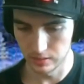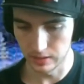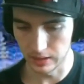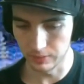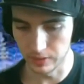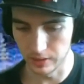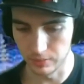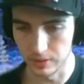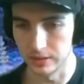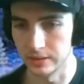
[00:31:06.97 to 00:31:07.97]
They
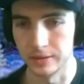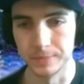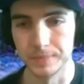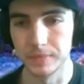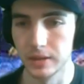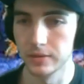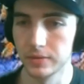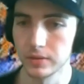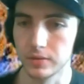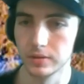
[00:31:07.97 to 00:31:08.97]
would, what is it?
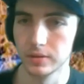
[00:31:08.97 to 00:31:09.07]
Phew.